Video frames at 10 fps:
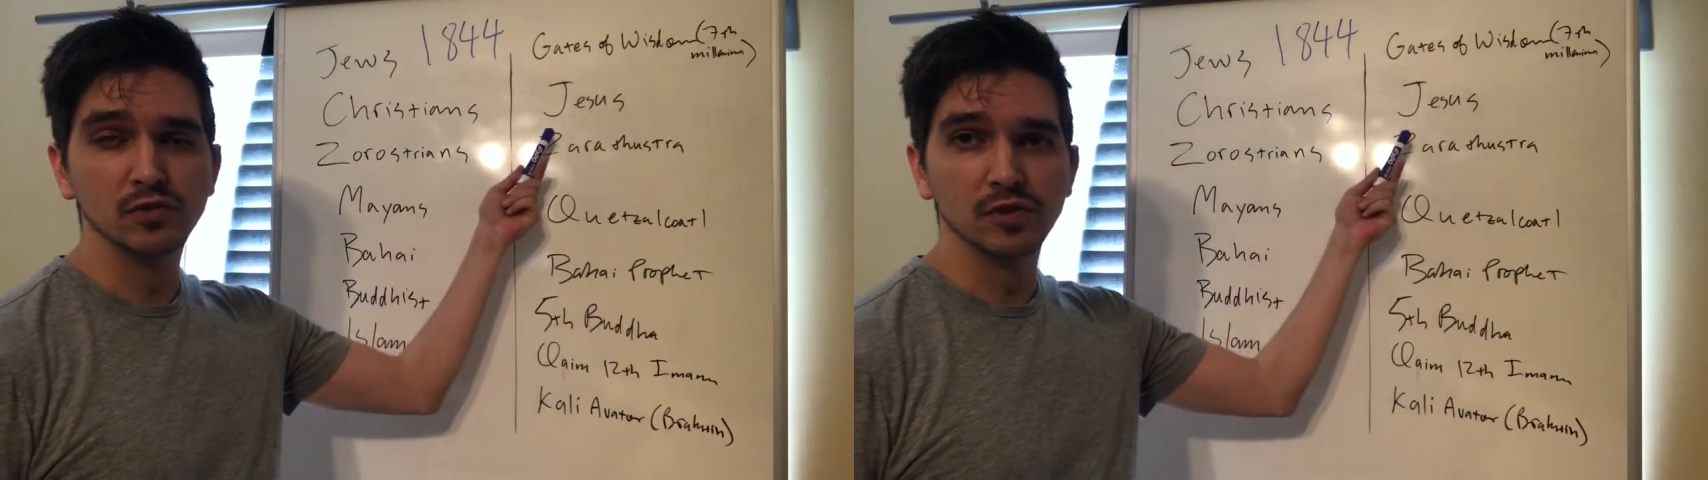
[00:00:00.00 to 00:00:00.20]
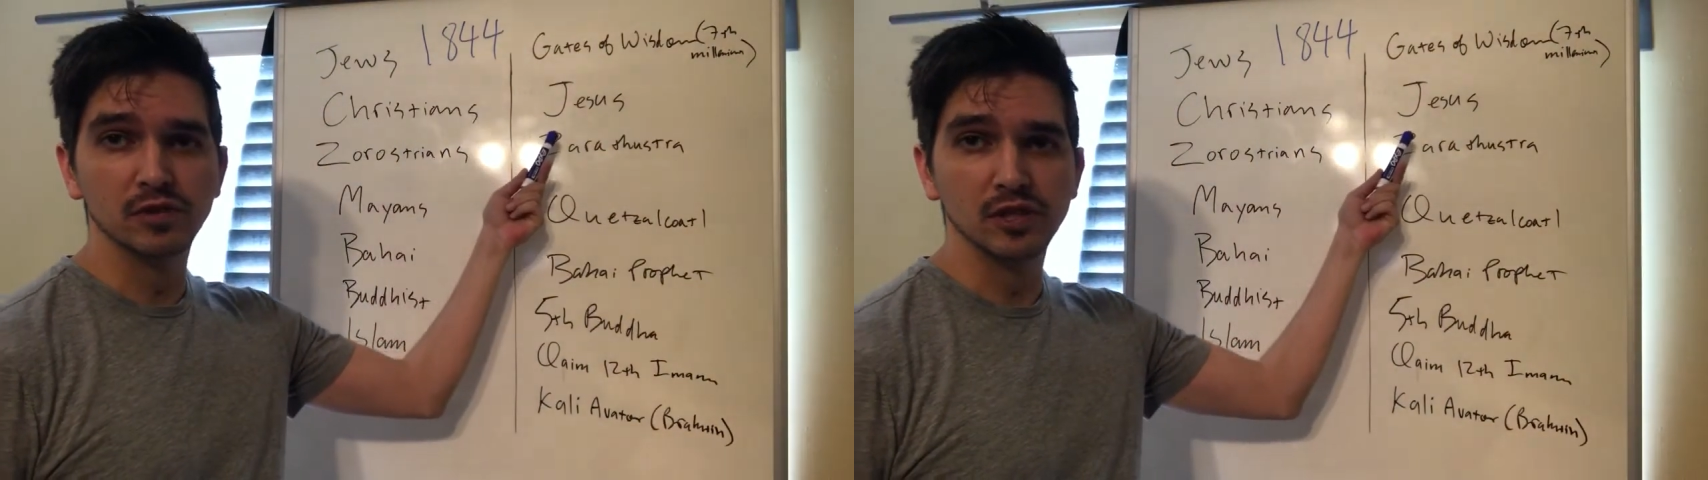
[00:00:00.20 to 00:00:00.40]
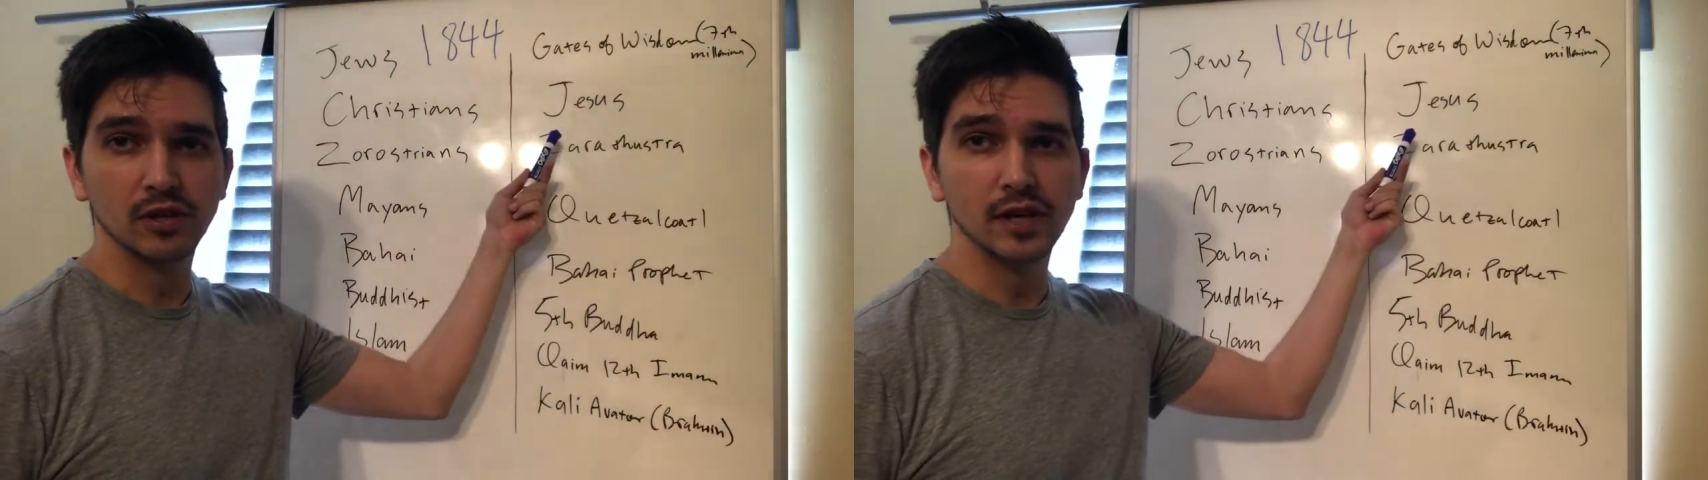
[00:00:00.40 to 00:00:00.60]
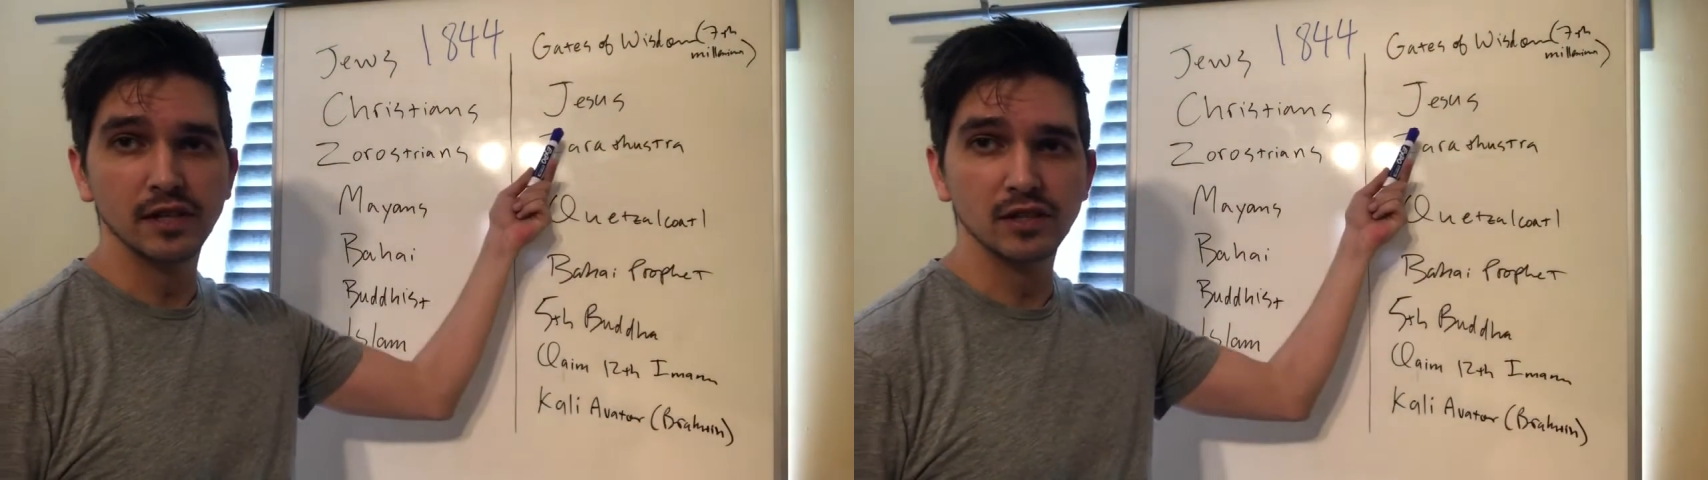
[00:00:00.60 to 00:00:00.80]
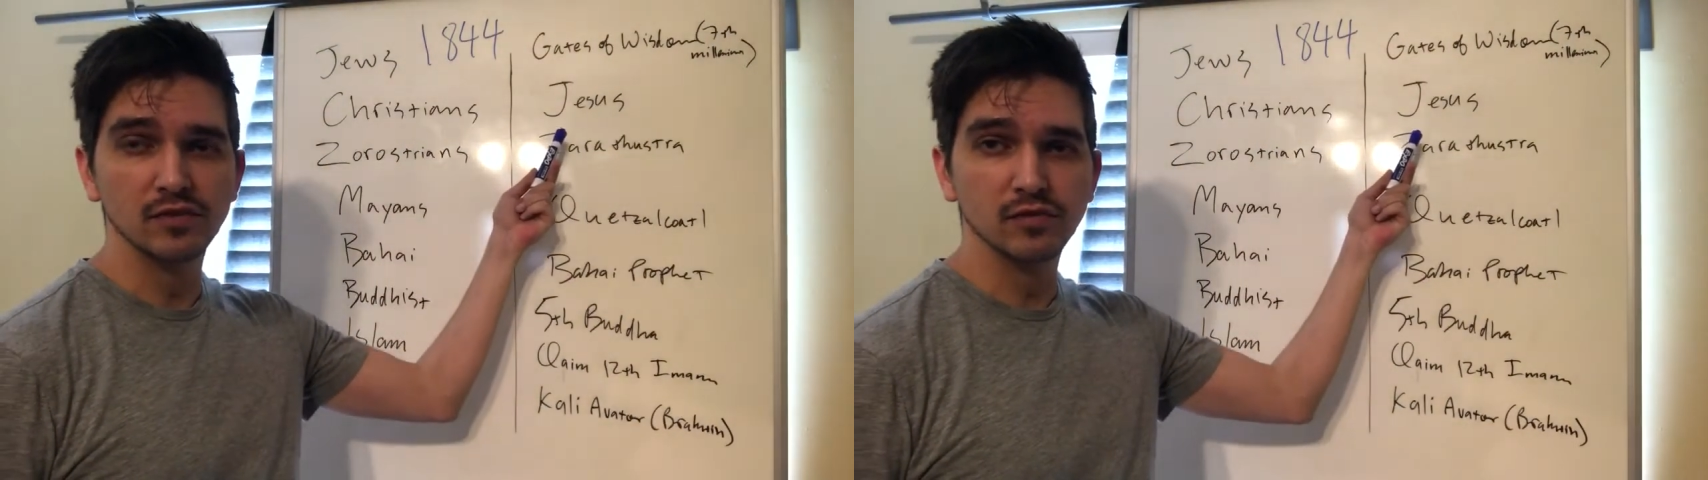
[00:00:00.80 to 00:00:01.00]
would return
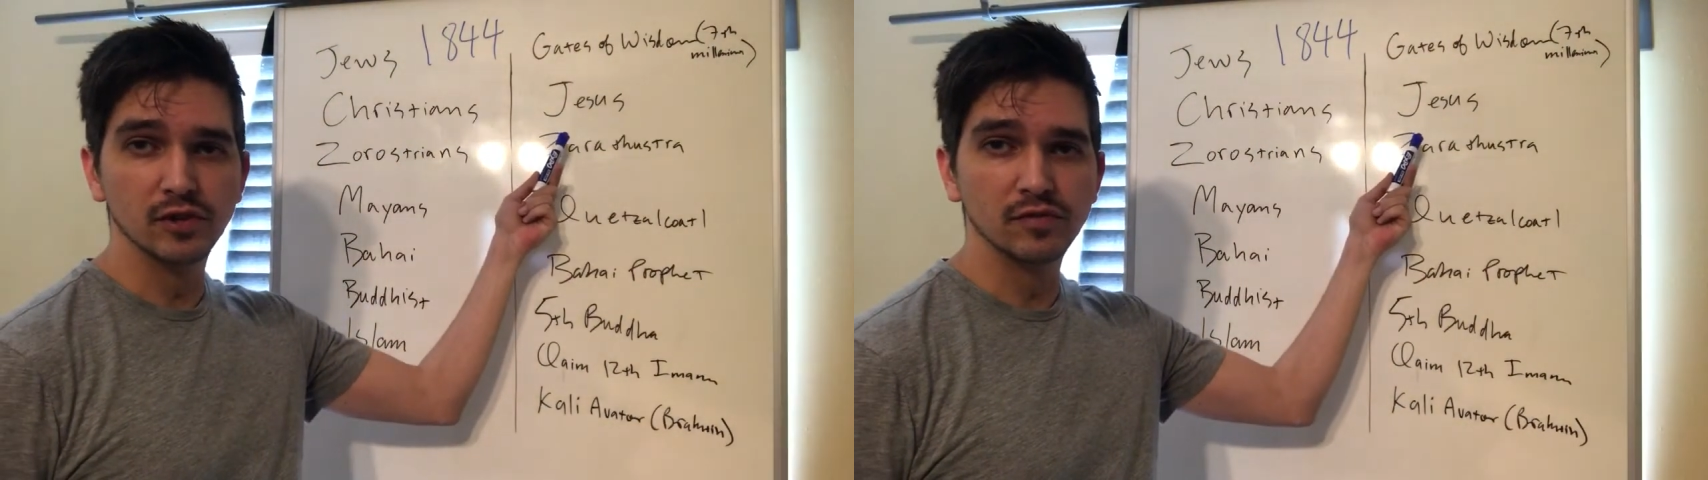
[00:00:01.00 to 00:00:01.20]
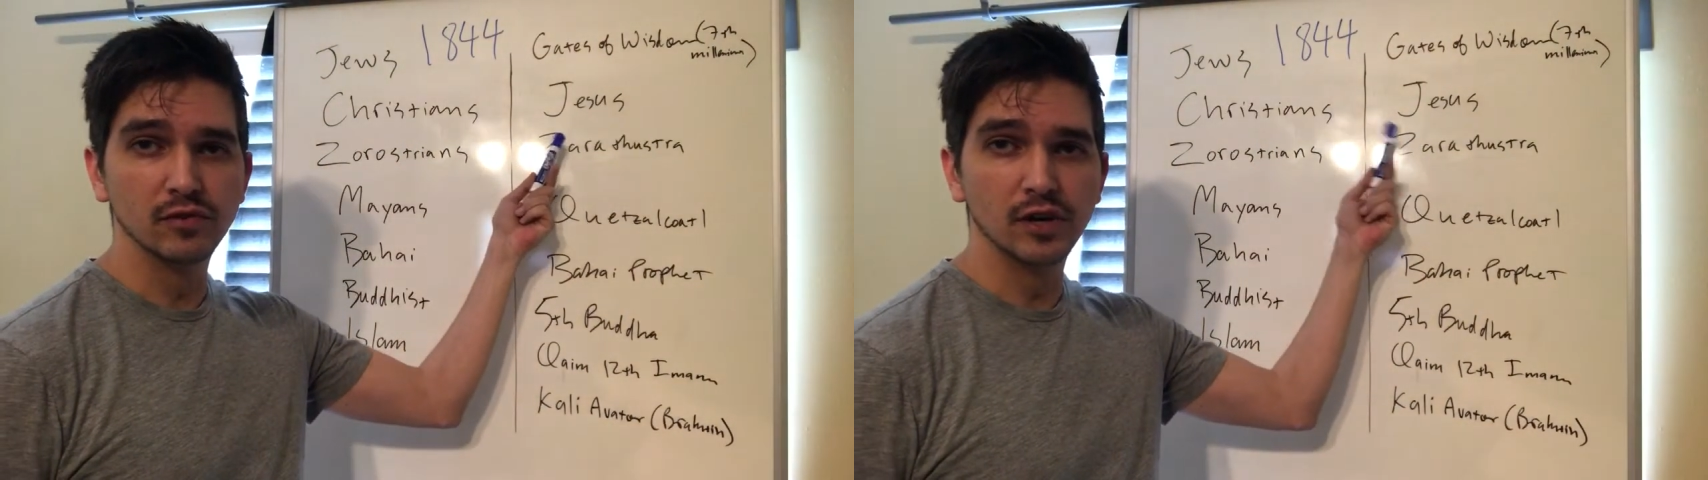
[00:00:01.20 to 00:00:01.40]
1844,